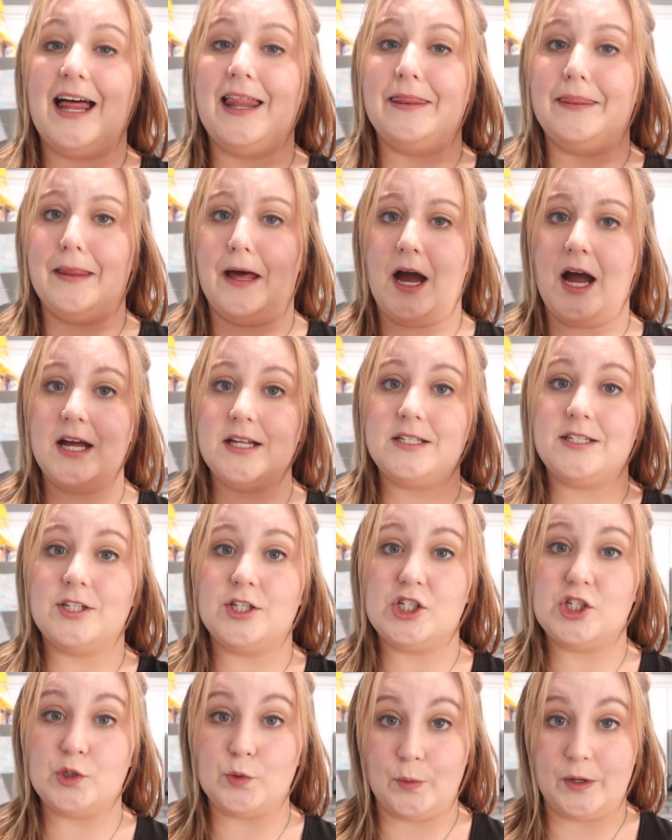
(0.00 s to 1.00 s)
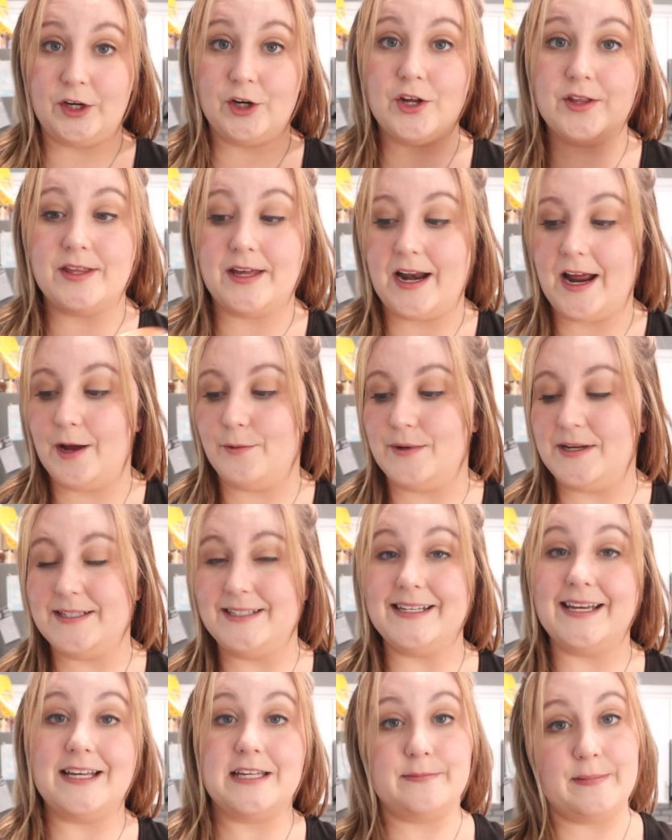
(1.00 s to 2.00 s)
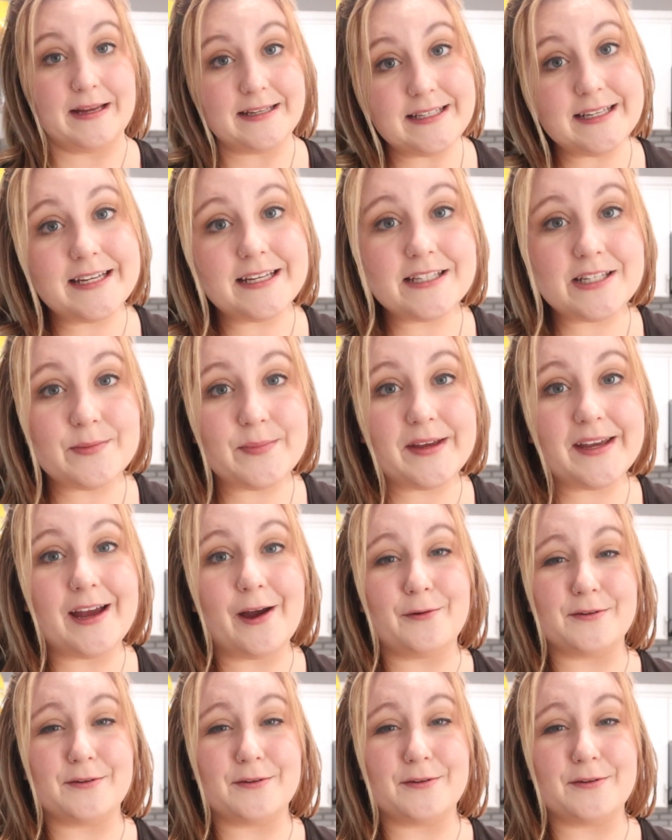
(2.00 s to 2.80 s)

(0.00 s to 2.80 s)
a lot sweeter than I was expecting it to be.